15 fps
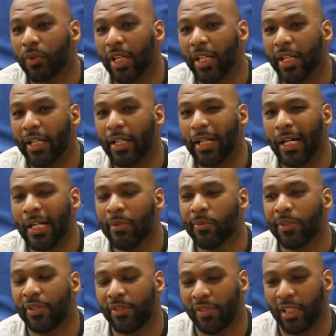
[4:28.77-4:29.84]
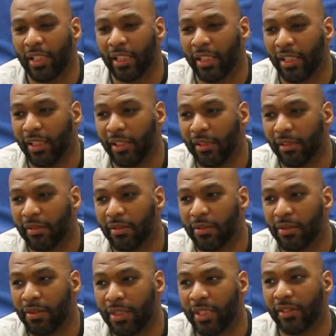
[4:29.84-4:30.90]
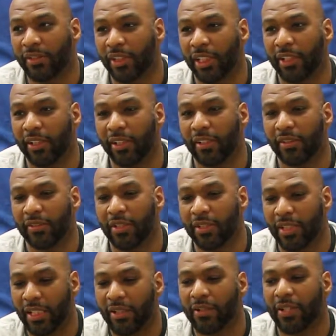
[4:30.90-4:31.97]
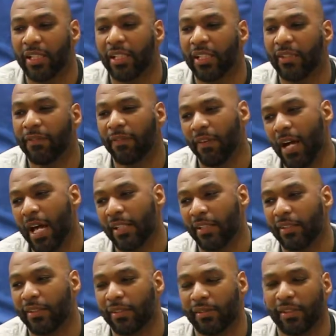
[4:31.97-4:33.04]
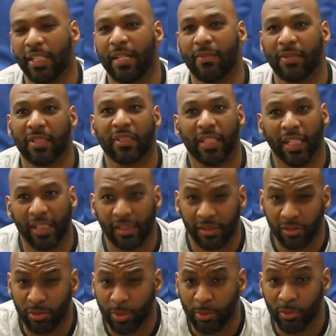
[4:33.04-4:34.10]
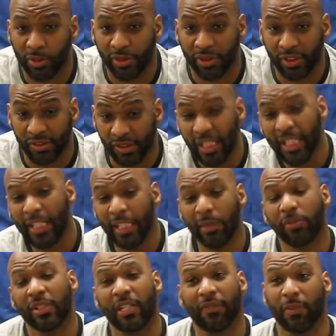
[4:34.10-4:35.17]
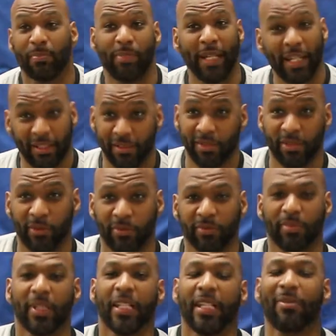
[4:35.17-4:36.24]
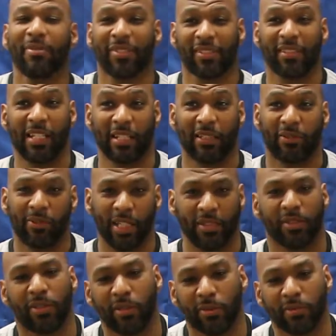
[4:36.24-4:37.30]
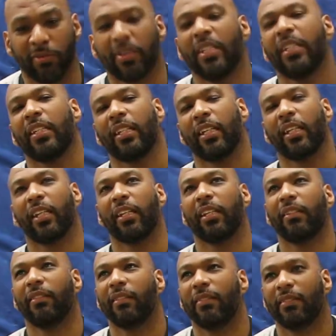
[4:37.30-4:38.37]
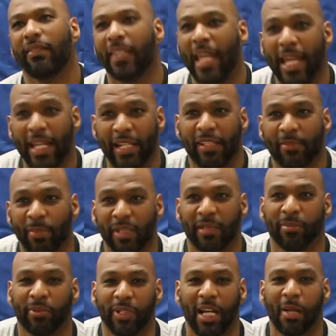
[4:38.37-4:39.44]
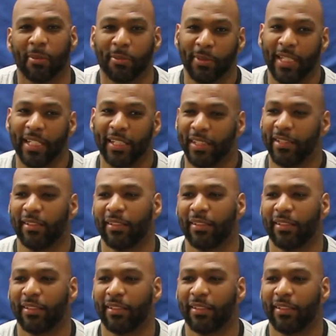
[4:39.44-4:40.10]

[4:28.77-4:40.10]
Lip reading: Right. I would say this year is the year that he finally seemed to take it a little bit more seriously. He was never a bad student. He was just not a great student. And that has been a problem. Like